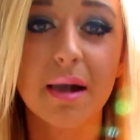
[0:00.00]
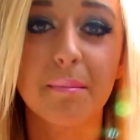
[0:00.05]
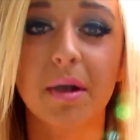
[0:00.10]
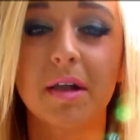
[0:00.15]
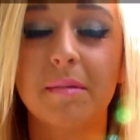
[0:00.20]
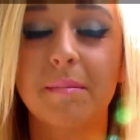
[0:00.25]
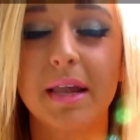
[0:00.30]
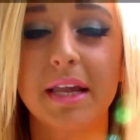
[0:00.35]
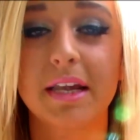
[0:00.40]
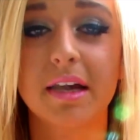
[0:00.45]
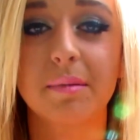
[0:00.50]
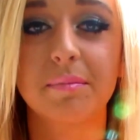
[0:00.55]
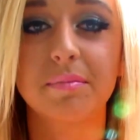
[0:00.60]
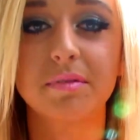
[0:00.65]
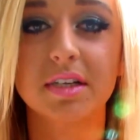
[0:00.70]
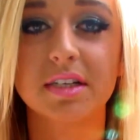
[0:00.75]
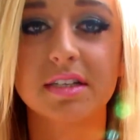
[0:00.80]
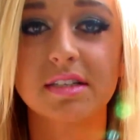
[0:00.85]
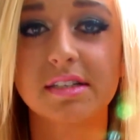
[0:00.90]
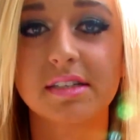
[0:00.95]
my
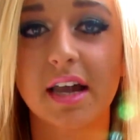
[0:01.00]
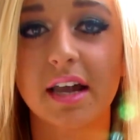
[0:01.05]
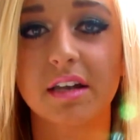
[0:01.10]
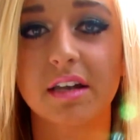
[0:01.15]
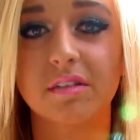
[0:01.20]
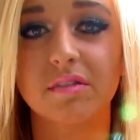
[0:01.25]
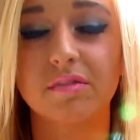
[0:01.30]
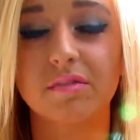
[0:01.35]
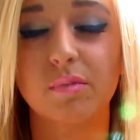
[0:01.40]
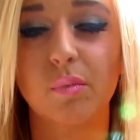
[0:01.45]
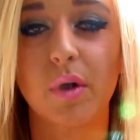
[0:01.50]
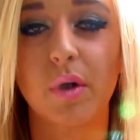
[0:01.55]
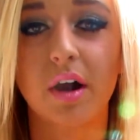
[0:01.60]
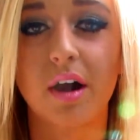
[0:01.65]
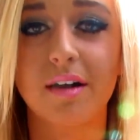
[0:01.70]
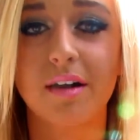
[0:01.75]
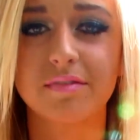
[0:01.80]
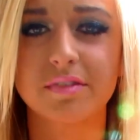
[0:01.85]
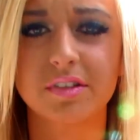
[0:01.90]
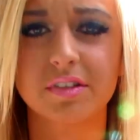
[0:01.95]
makeup does kind of wear
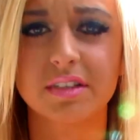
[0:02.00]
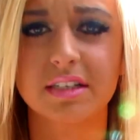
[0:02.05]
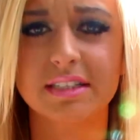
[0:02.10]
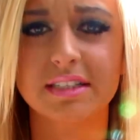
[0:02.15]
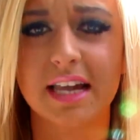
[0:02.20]
off during the